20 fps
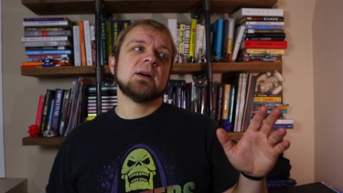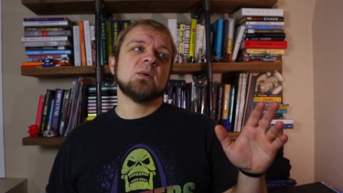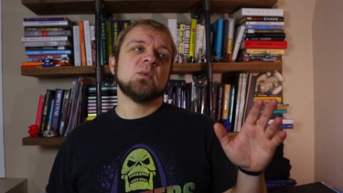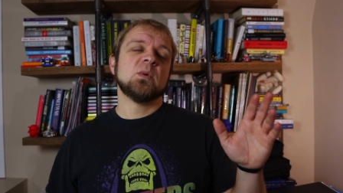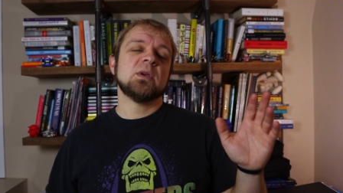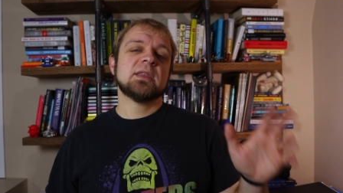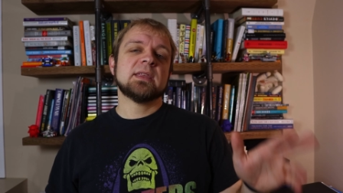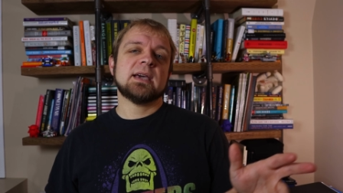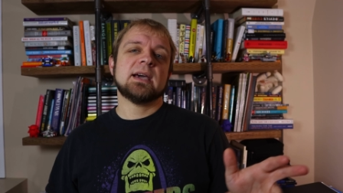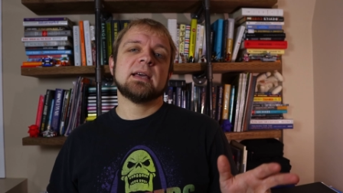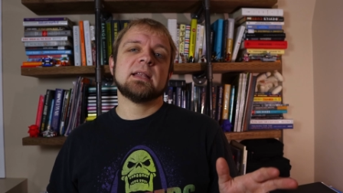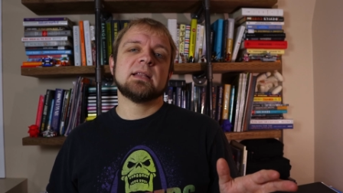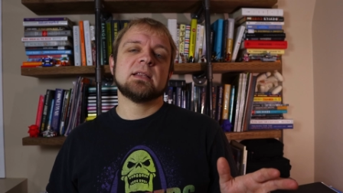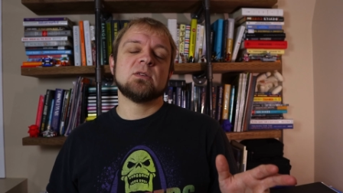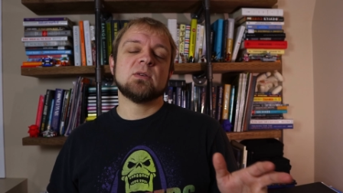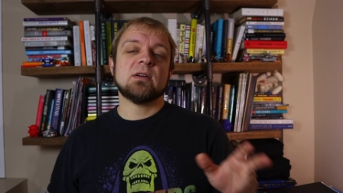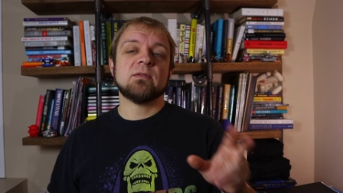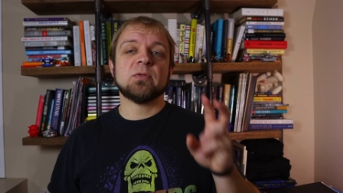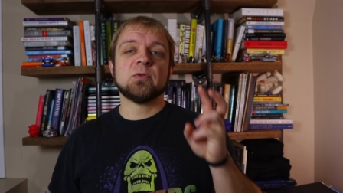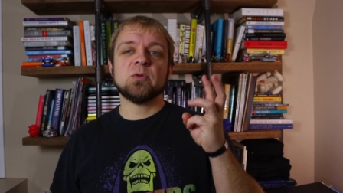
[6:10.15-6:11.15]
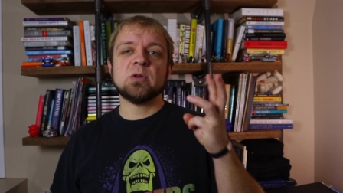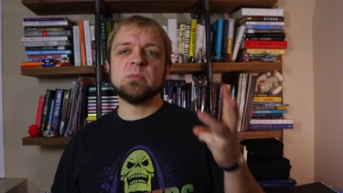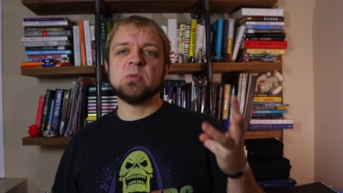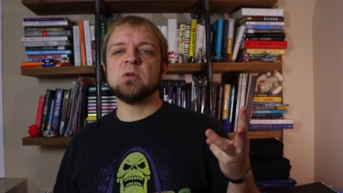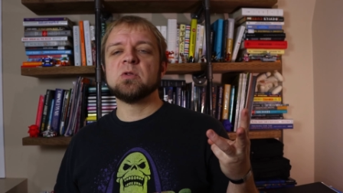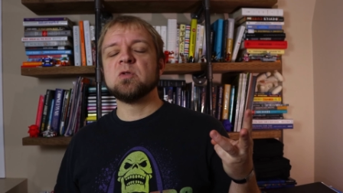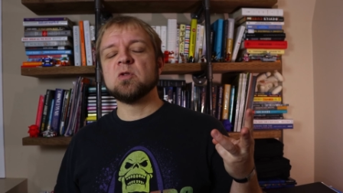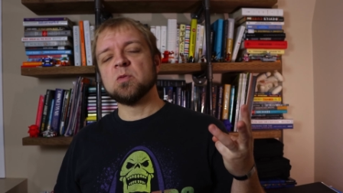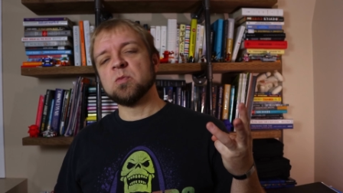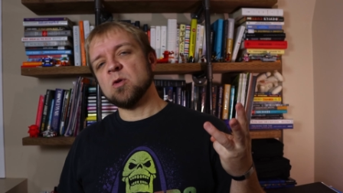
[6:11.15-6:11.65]
With that, you have three
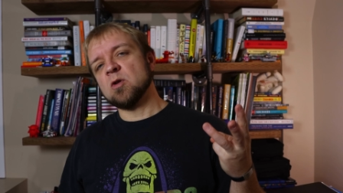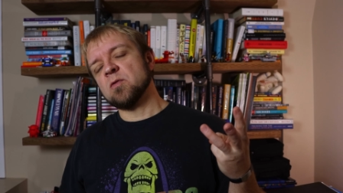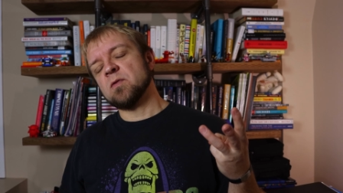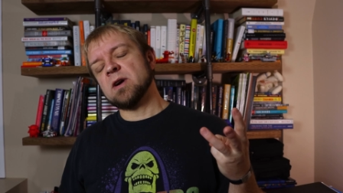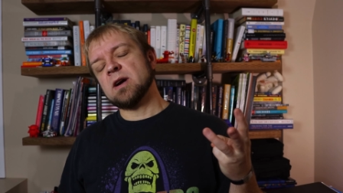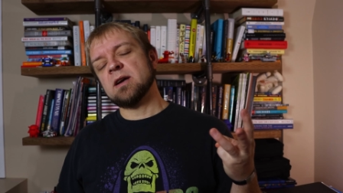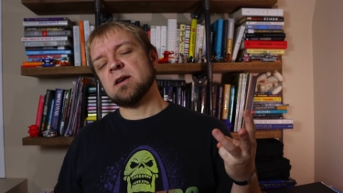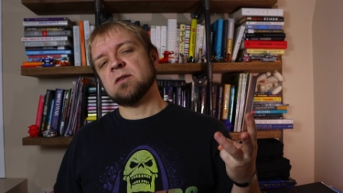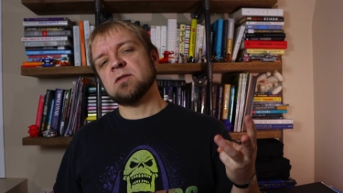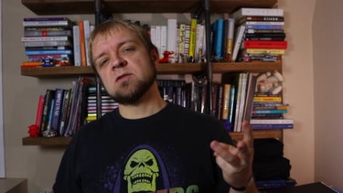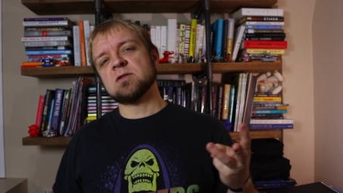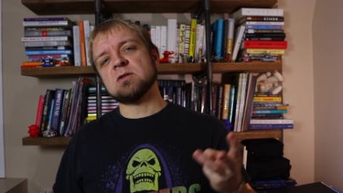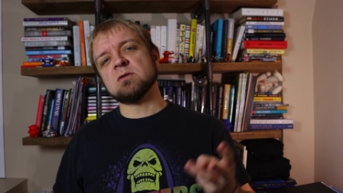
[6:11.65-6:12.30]
Bluetooth profiles.